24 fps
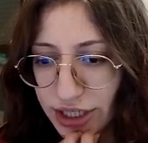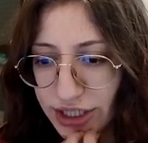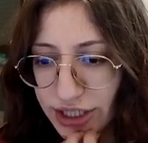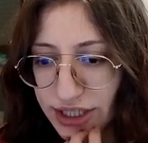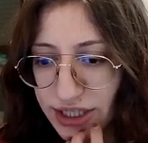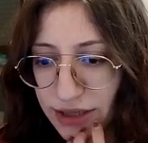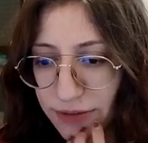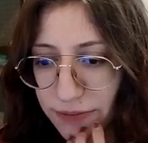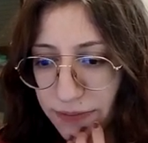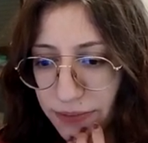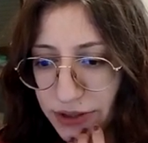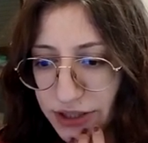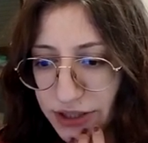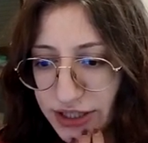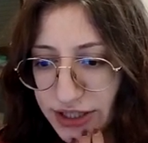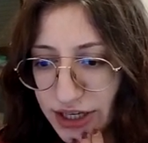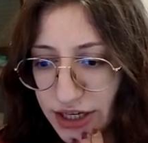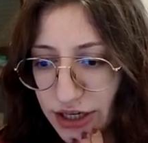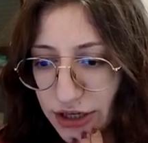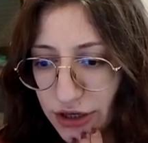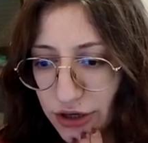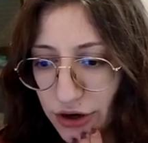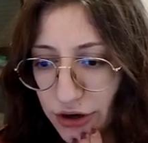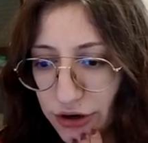I simply
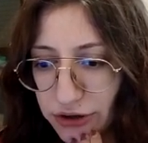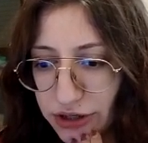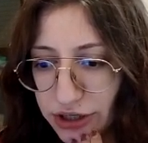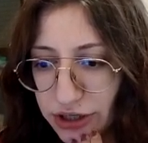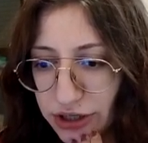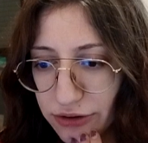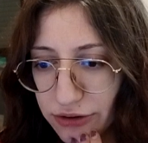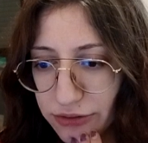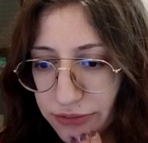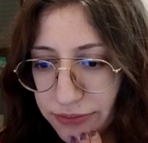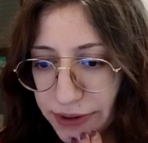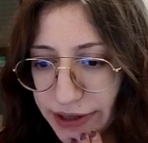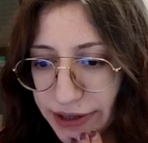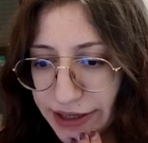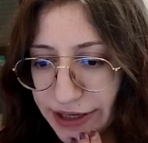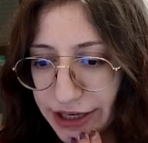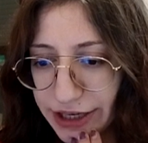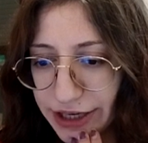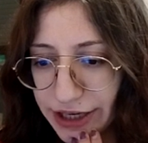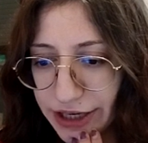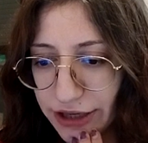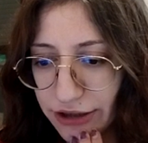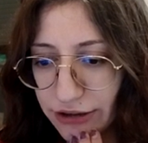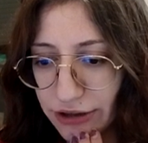say no and go
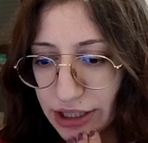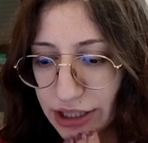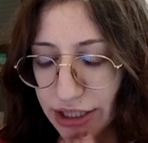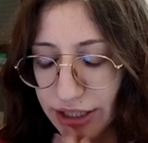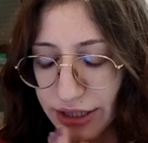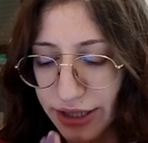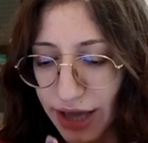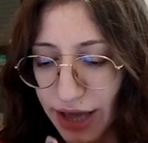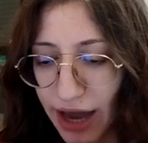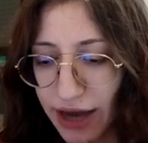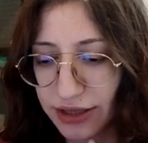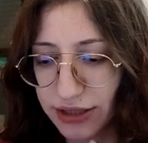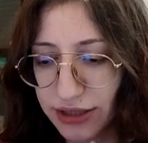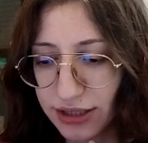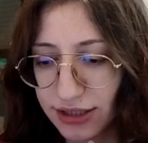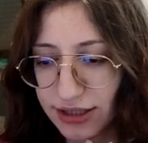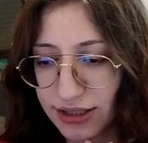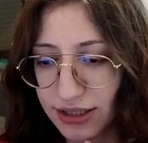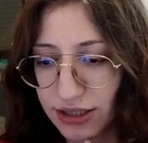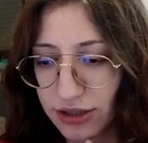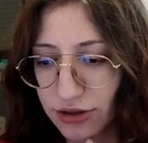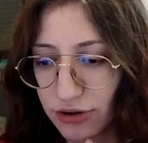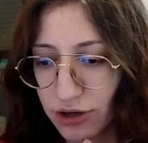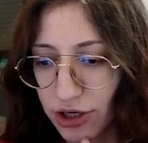back here and attack
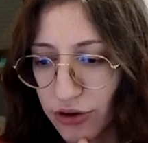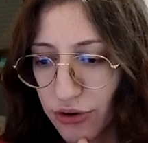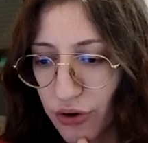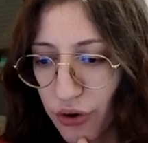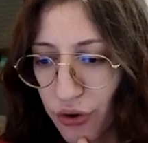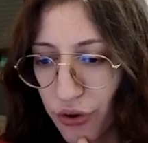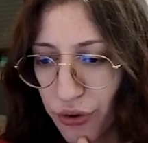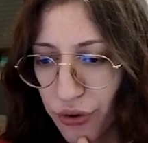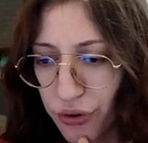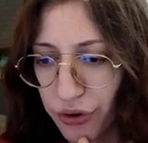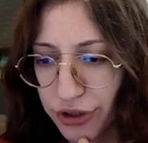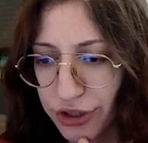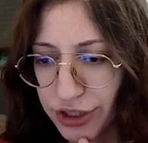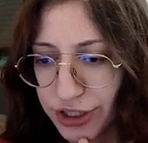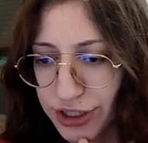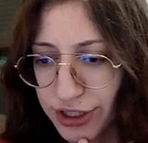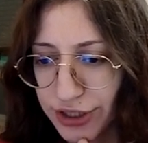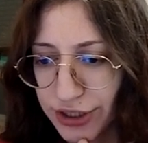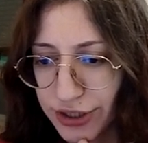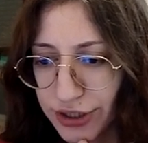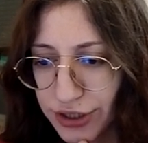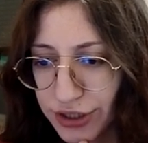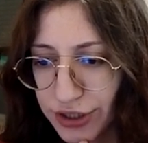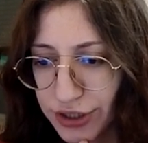this annoying
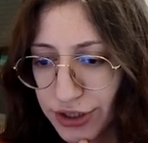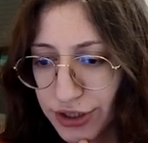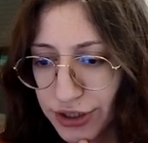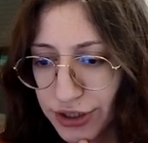horse?